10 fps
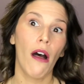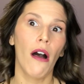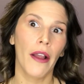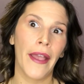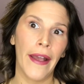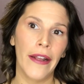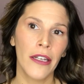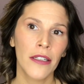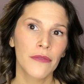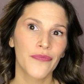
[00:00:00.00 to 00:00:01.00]

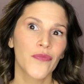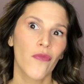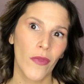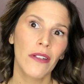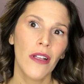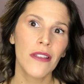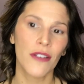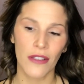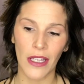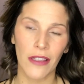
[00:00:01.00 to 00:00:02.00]
again, let's
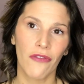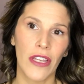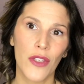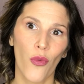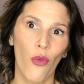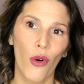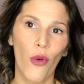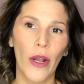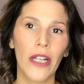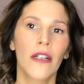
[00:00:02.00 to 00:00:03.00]
just set the face real
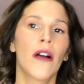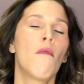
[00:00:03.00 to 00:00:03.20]
quick.